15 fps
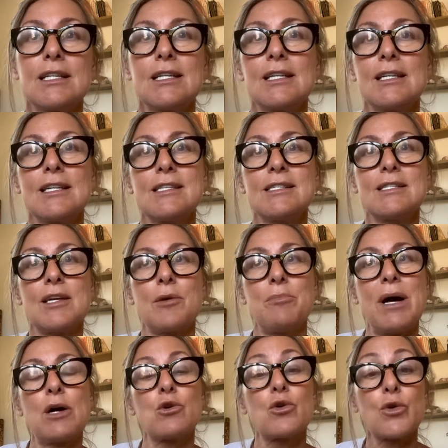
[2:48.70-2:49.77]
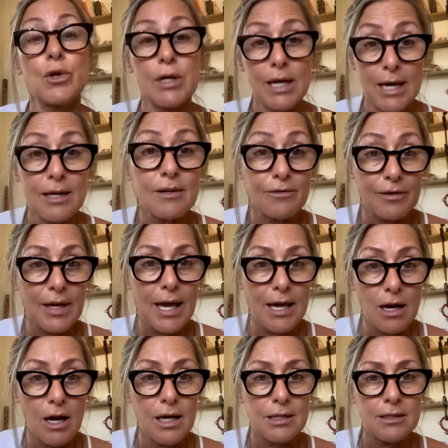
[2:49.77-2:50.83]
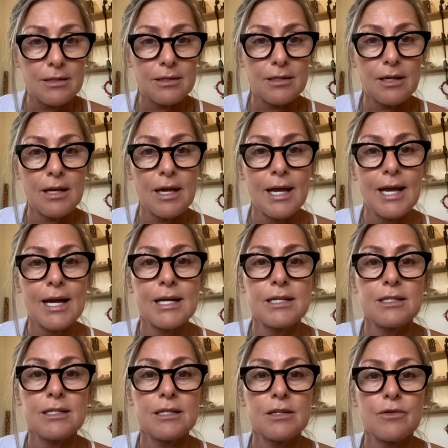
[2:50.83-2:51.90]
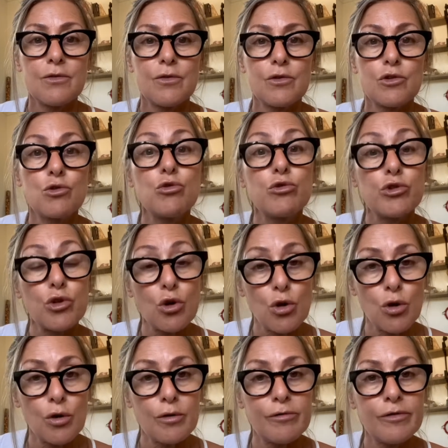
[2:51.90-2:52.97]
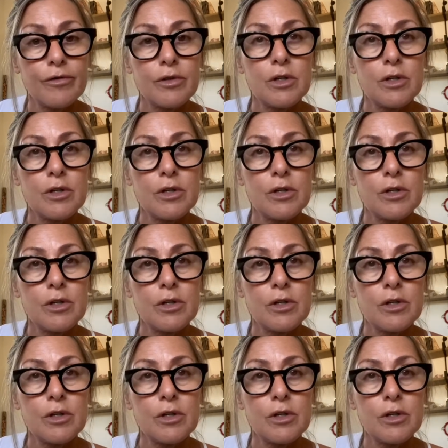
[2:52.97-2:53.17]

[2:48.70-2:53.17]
is about creative chaos and to serve